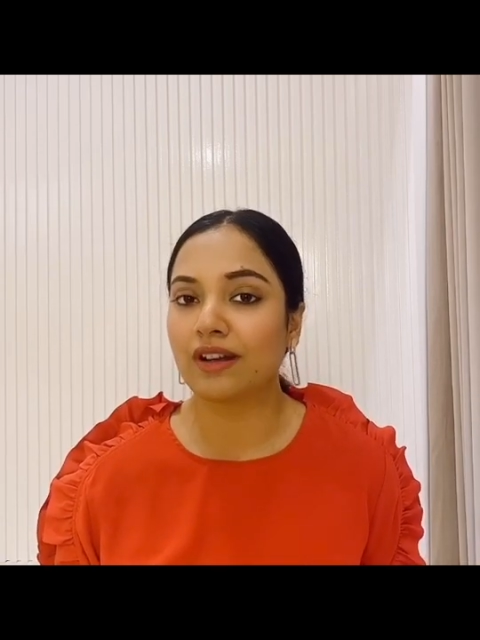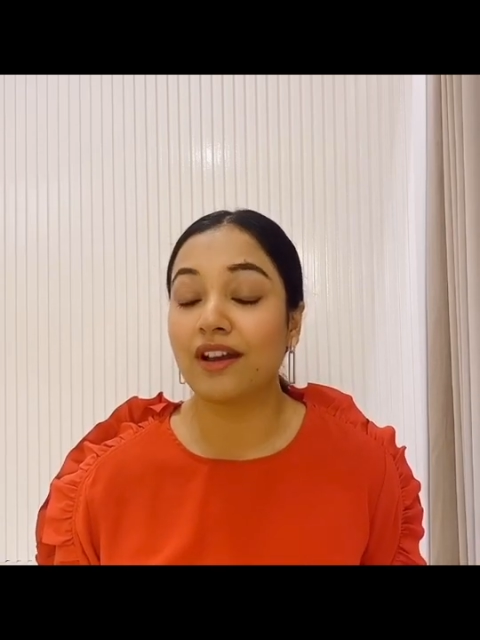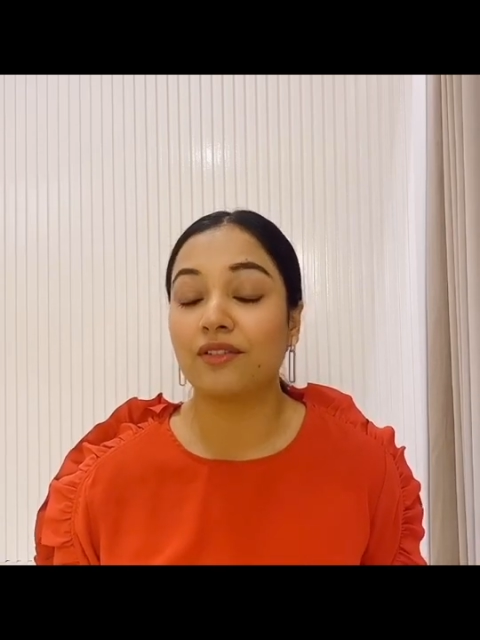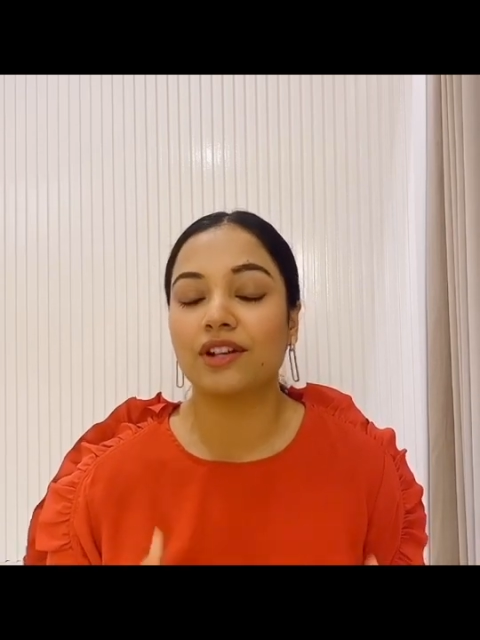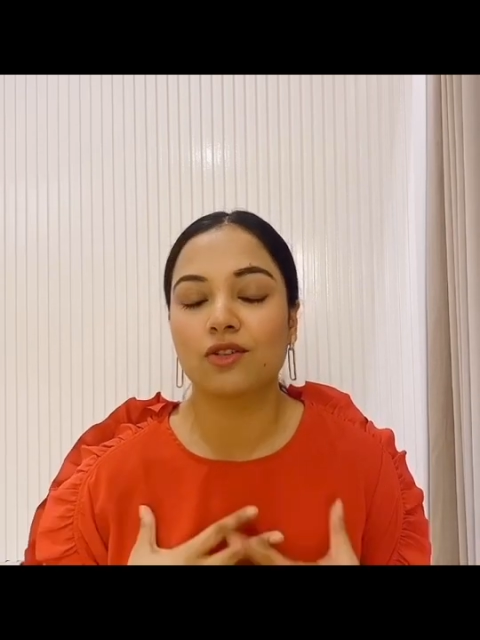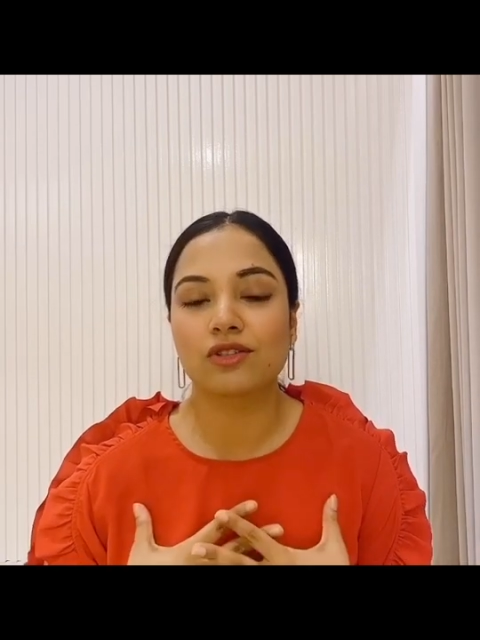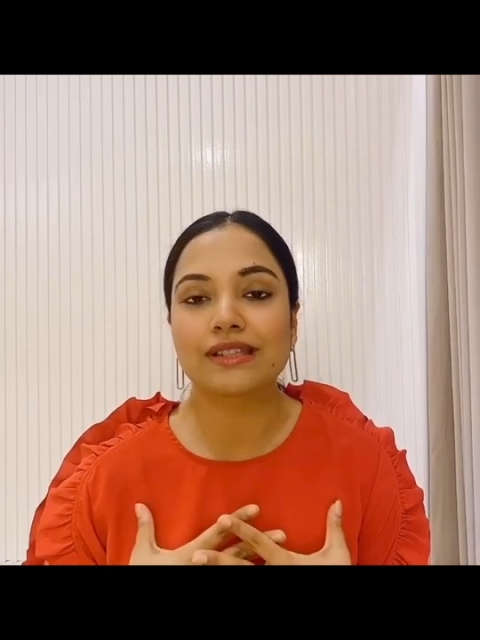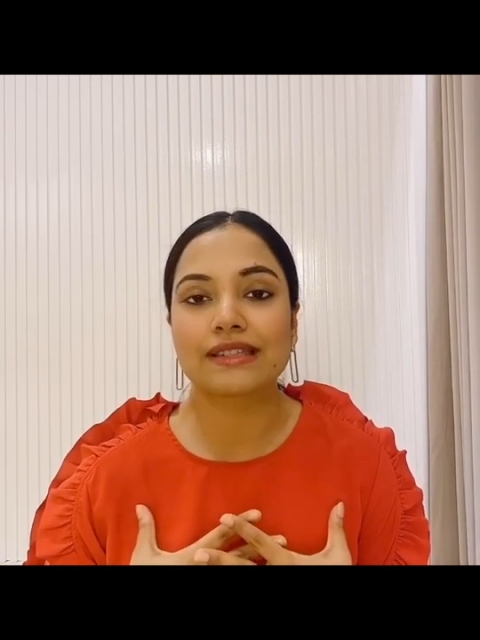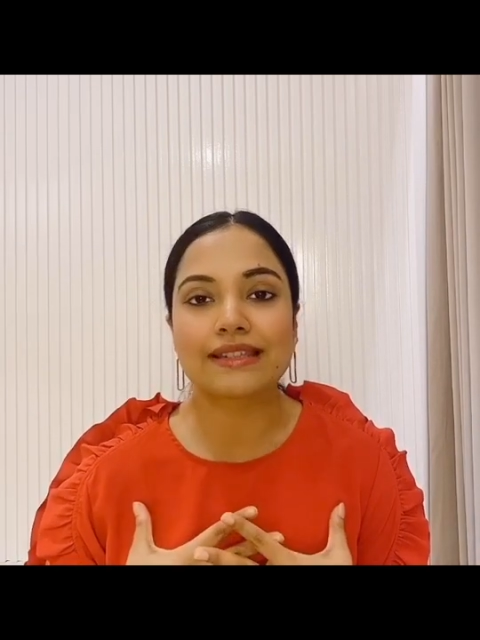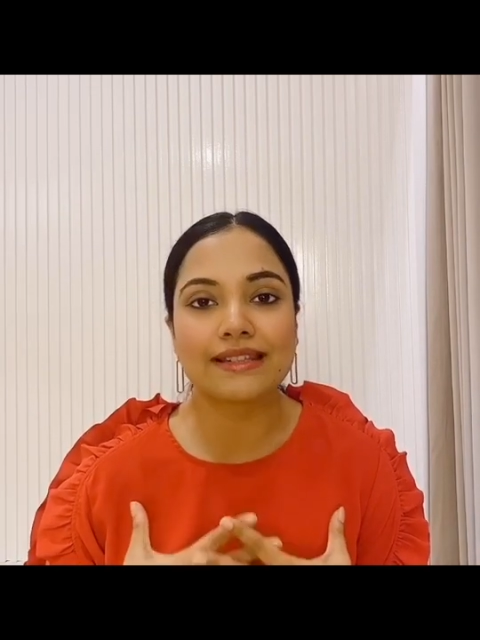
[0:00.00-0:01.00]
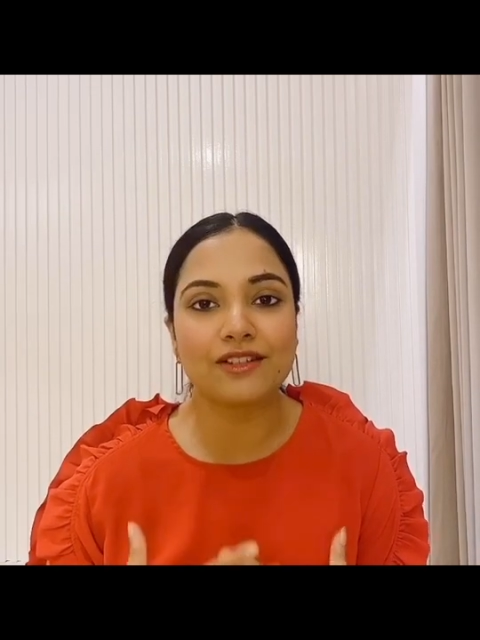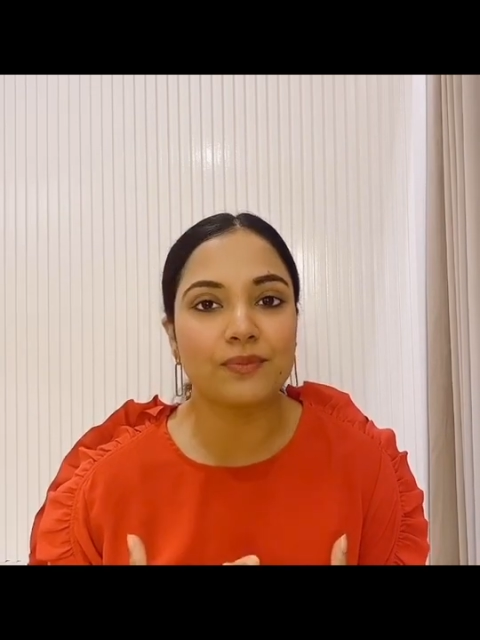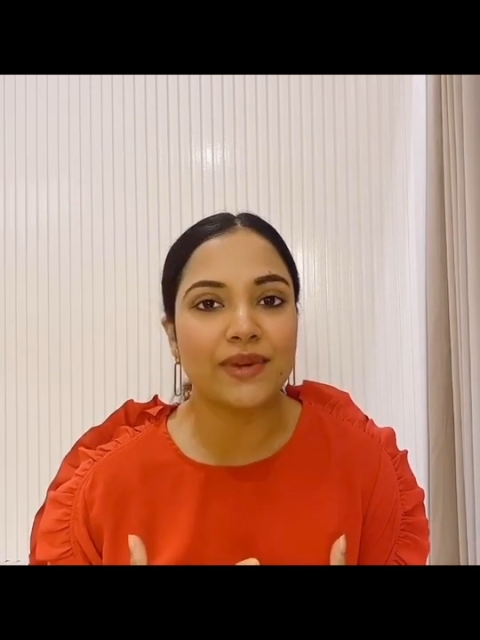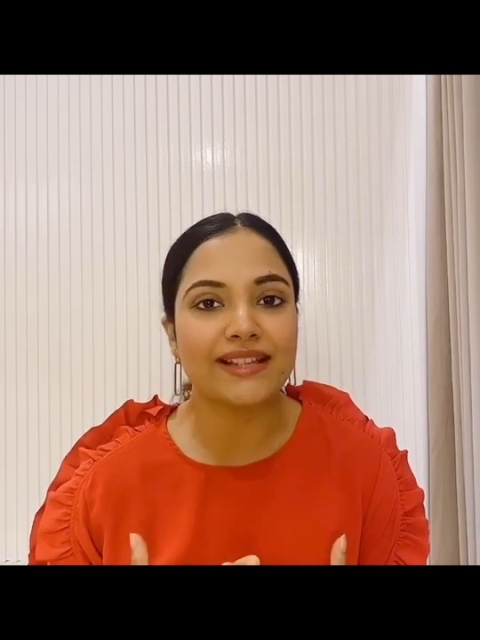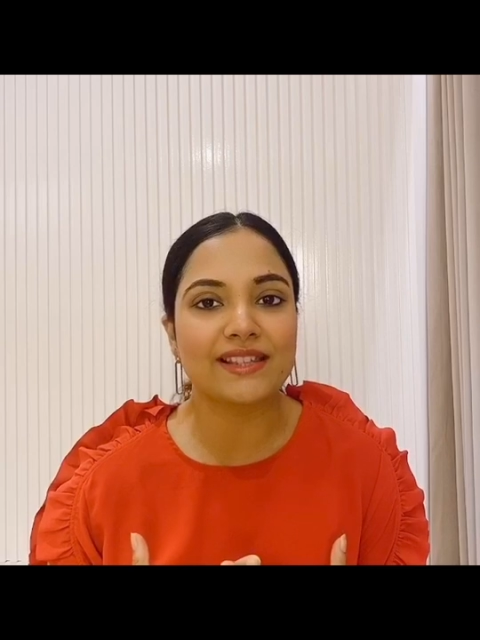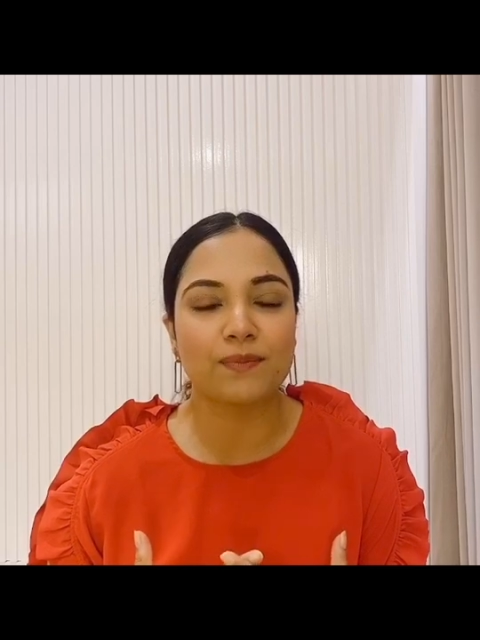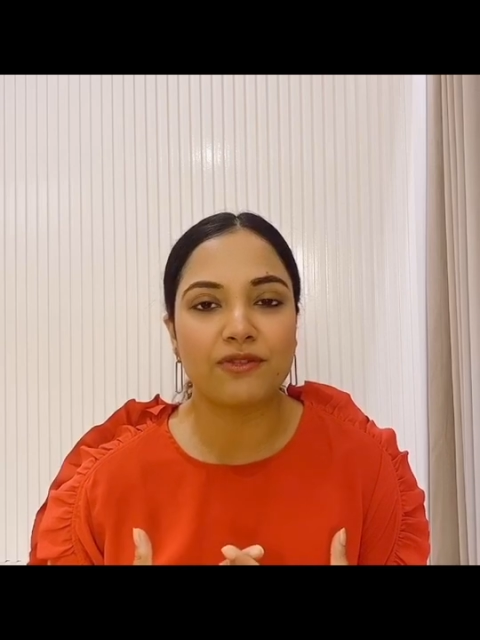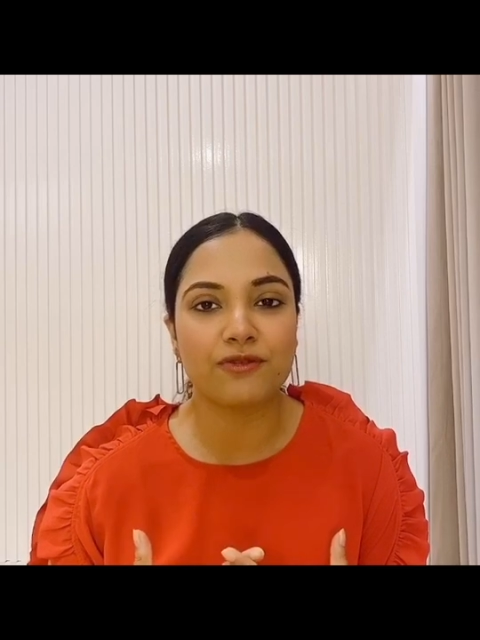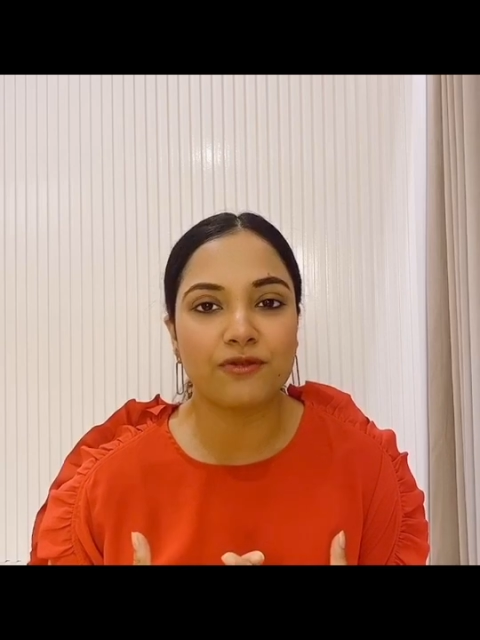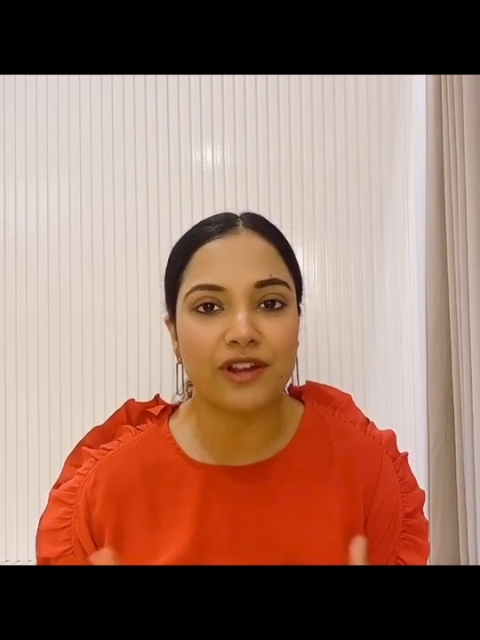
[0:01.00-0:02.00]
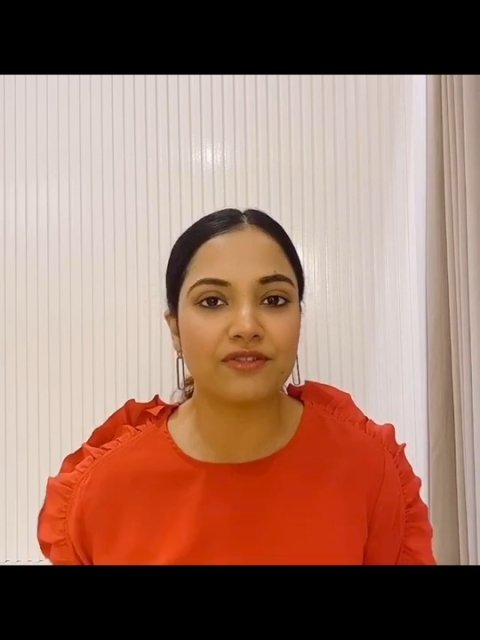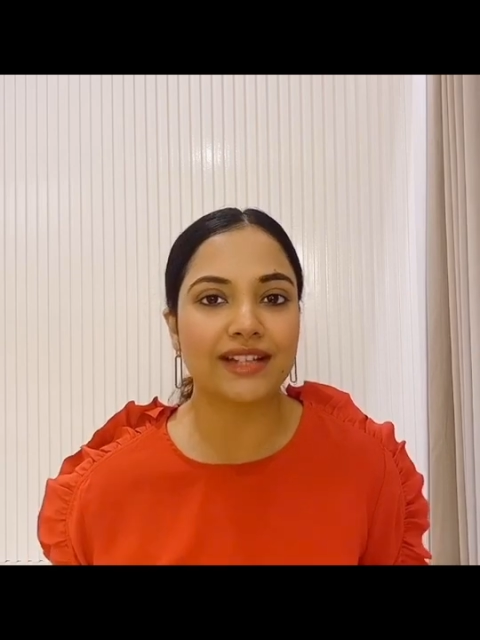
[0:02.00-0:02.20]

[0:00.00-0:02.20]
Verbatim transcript: Retinol still remains my favorite